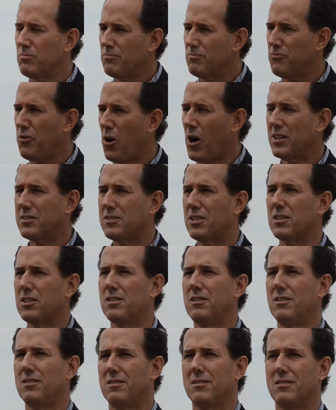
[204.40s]

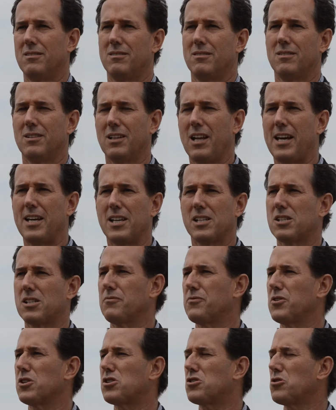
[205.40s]
vaunted legs
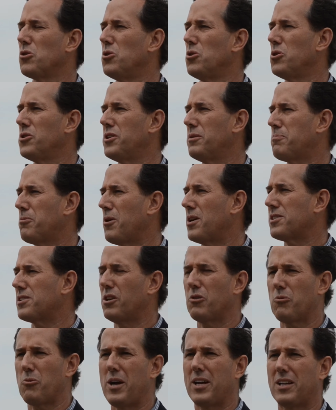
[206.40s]
of the stool that
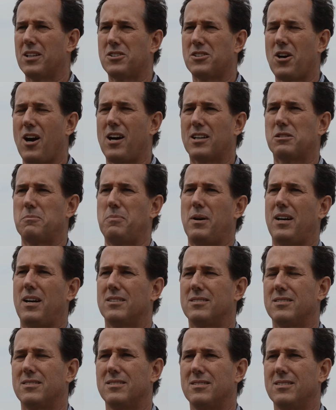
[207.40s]
President Reagan talked
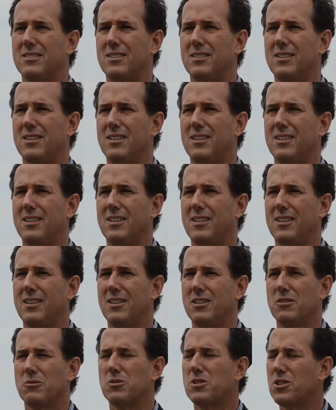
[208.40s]
about
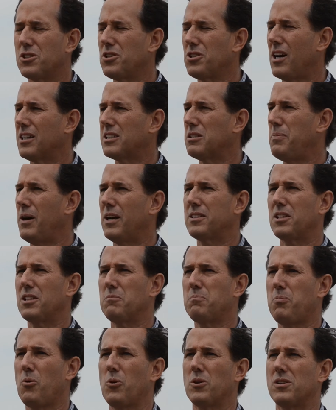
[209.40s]
was he talked about the
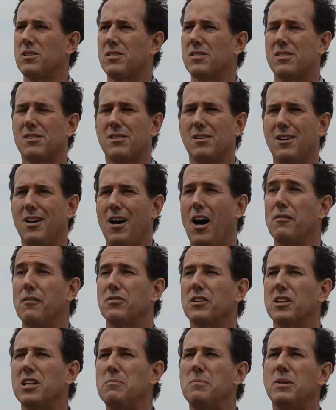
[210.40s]
importance of
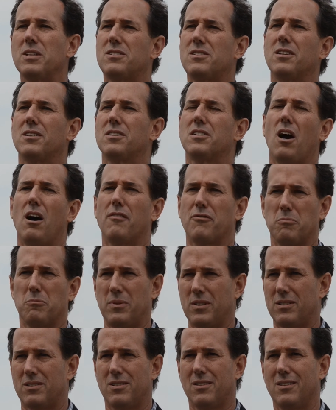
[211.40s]
limited
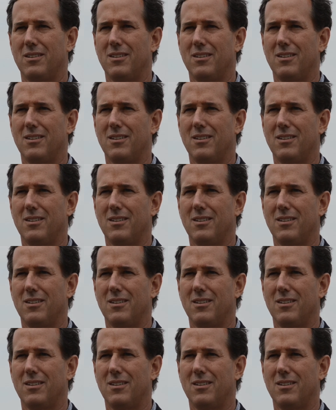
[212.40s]
government